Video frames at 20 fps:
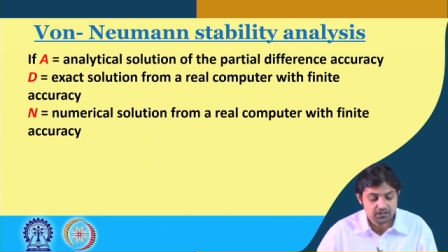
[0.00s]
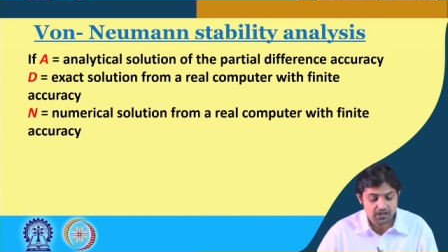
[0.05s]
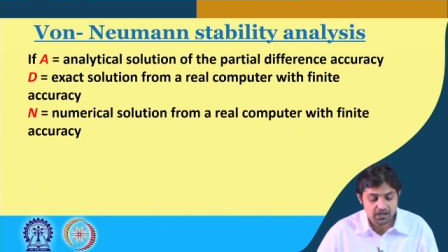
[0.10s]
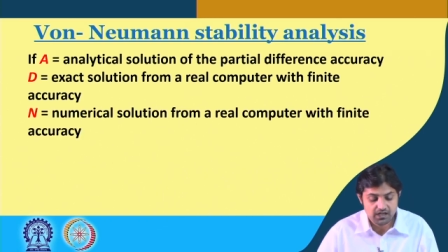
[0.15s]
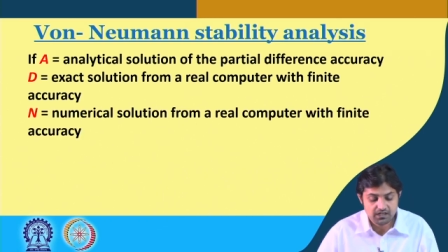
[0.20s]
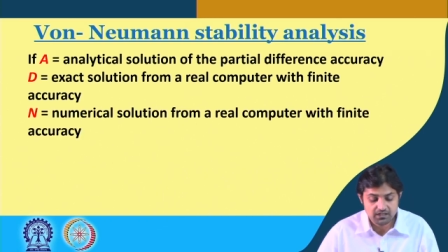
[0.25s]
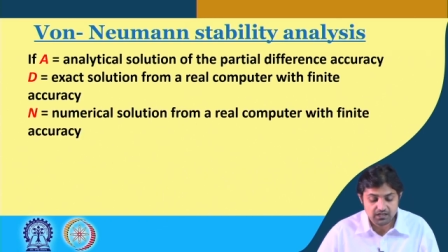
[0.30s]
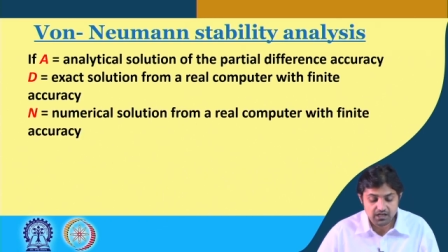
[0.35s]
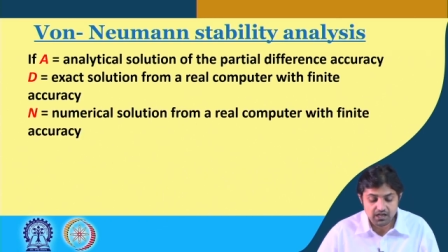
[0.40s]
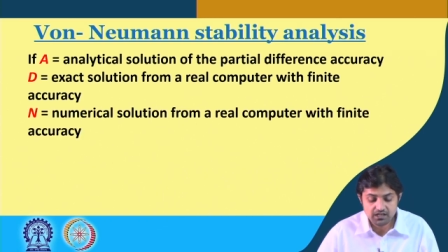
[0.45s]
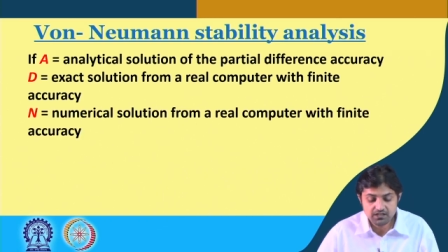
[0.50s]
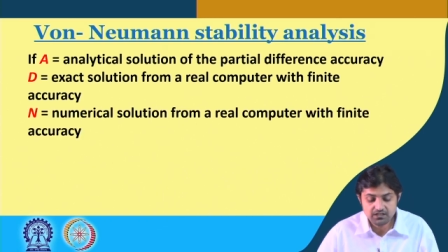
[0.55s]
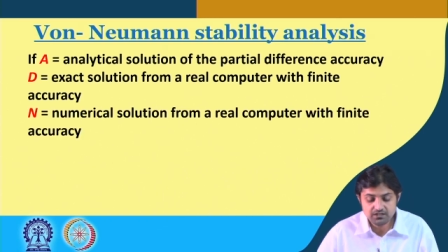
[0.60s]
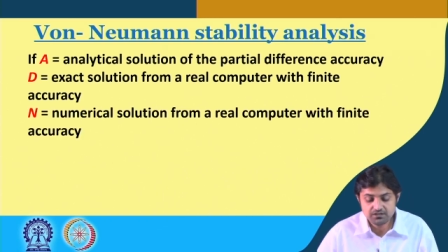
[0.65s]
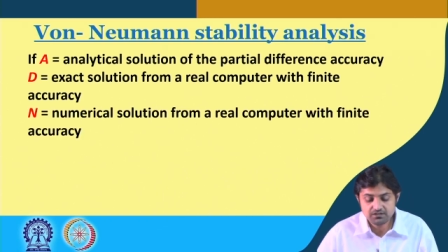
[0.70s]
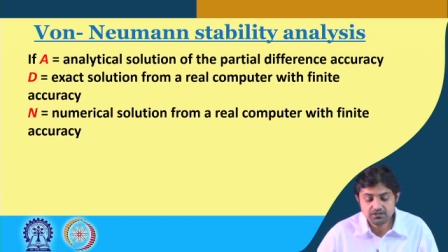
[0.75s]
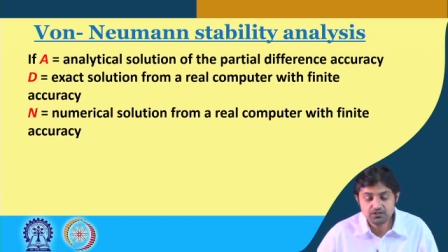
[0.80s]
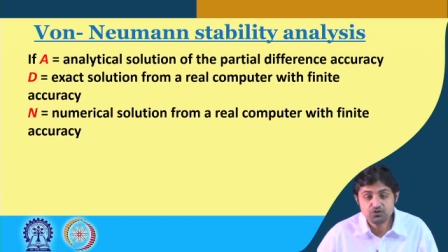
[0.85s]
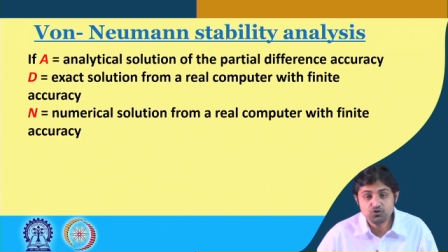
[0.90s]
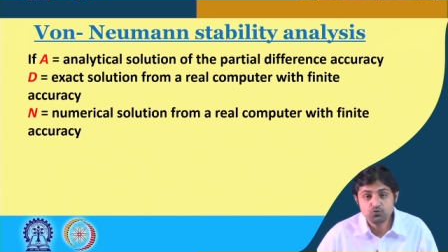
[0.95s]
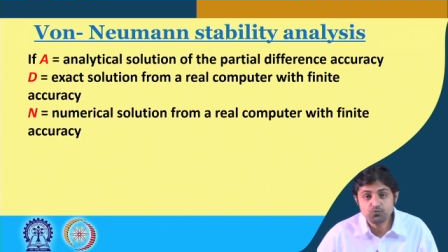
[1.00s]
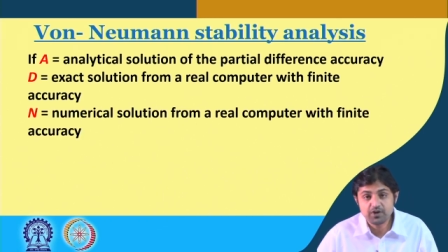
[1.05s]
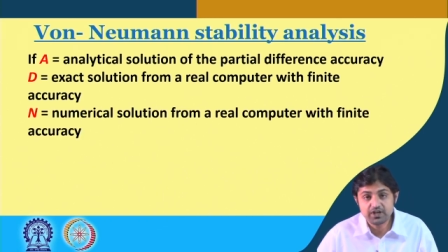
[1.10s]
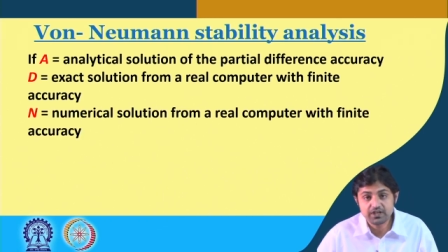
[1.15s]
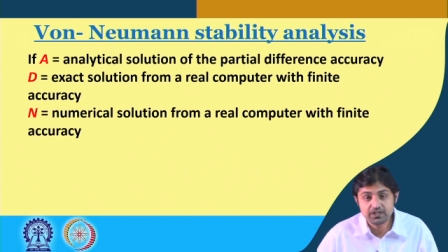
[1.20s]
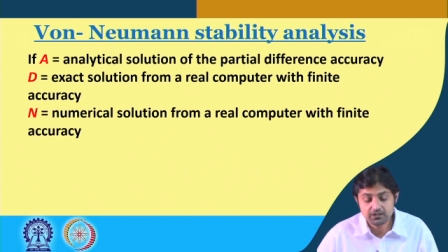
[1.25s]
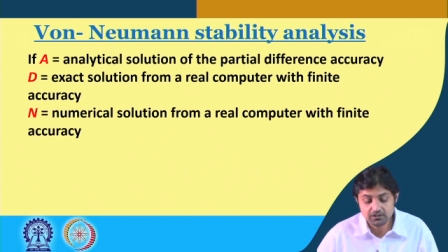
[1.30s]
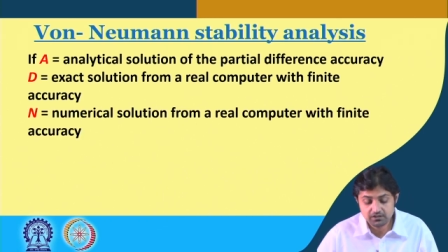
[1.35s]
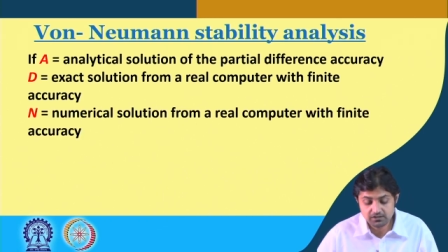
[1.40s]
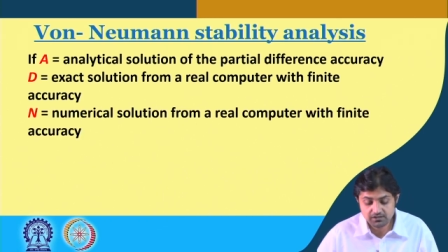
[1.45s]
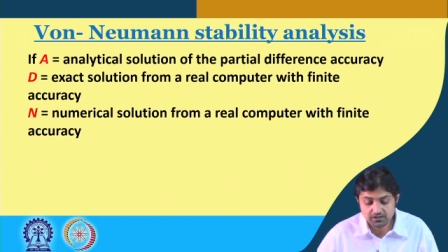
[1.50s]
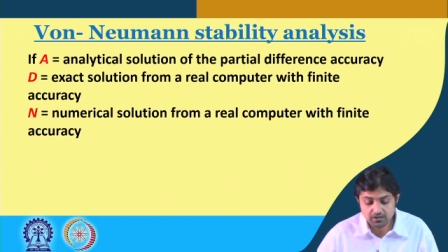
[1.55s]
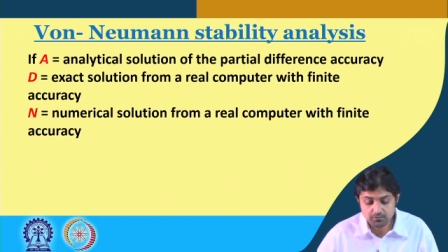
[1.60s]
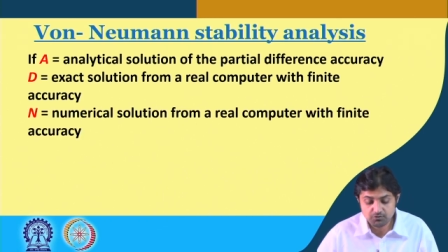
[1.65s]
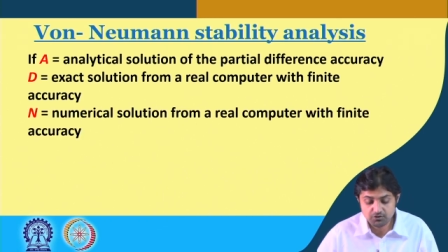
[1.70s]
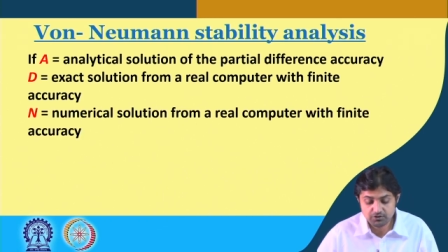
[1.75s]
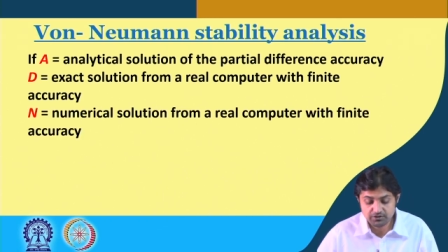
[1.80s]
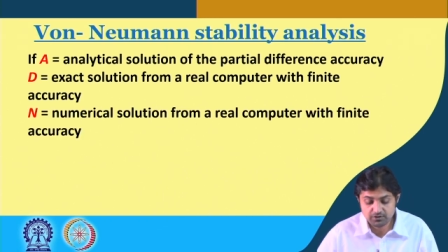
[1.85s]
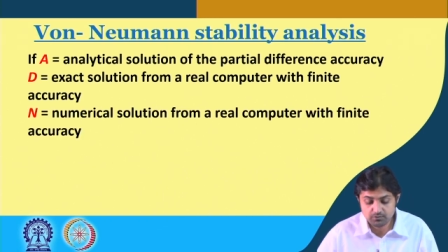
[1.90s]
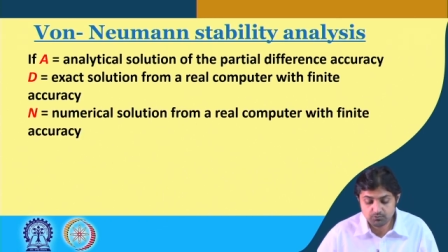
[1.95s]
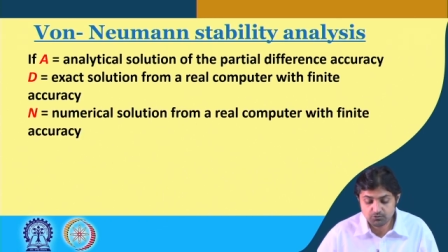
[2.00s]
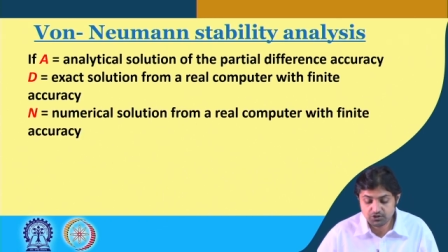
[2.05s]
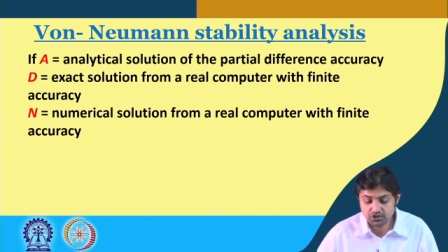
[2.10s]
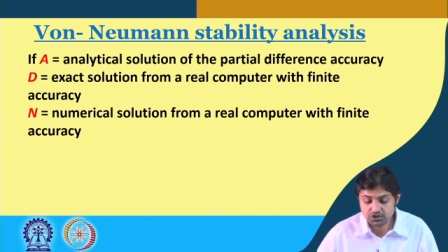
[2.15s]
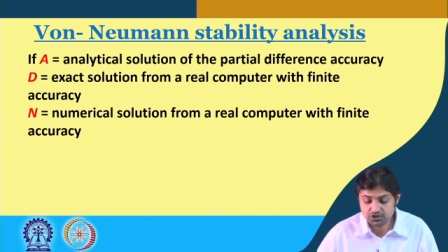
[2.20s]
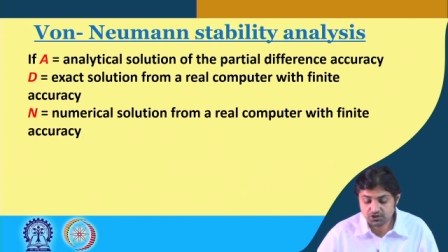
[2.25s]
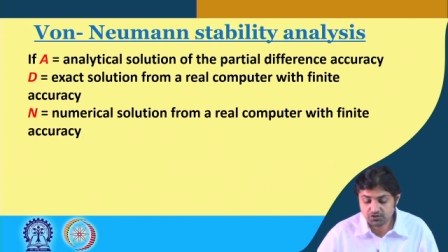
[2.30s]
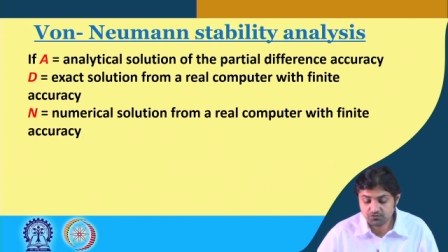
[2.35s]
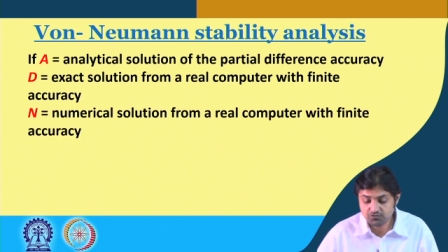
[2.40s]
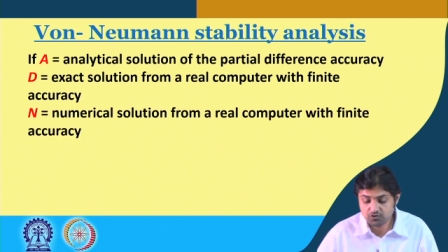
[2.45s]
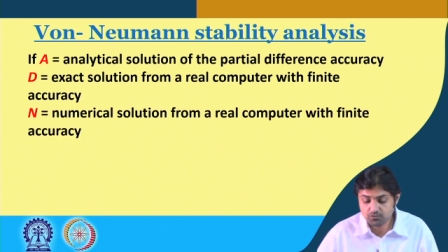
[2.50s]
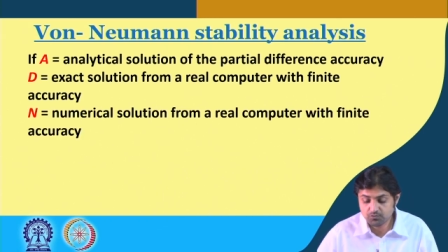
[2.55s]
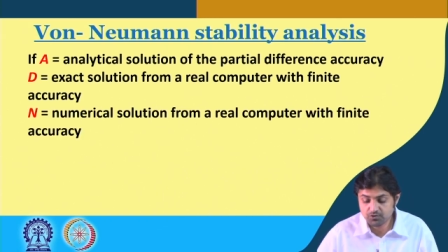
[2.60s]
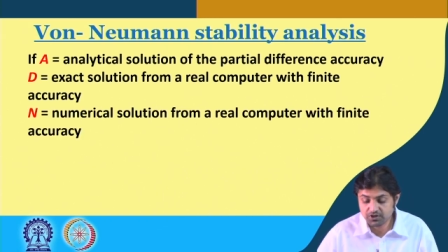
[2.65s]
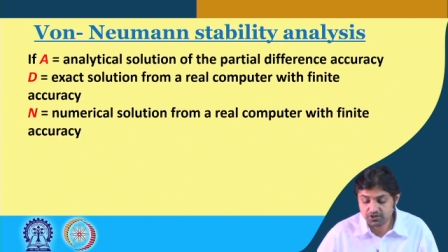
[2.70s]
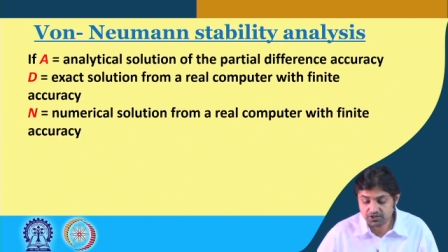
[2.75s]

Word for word: and N is the numerical simulation from a